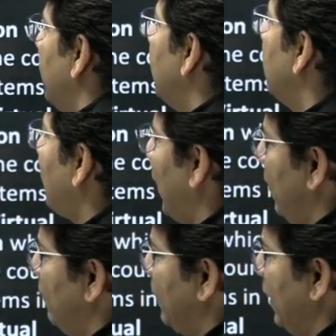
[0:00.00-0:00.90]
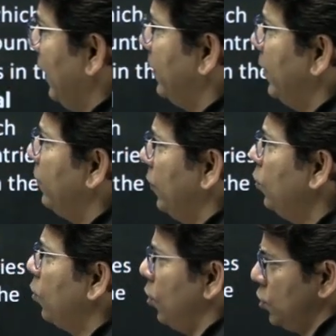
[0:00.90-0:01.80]
So I have collected few
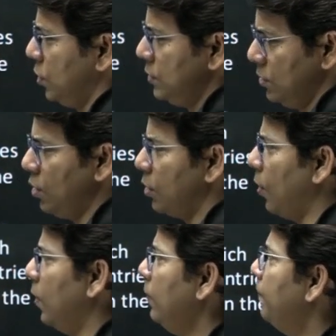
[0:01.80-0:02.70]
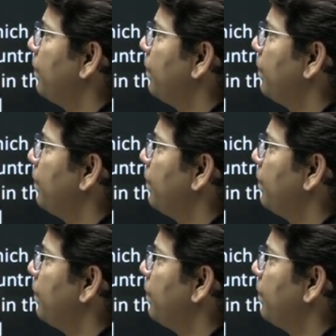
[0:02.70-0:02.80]
questions, not all.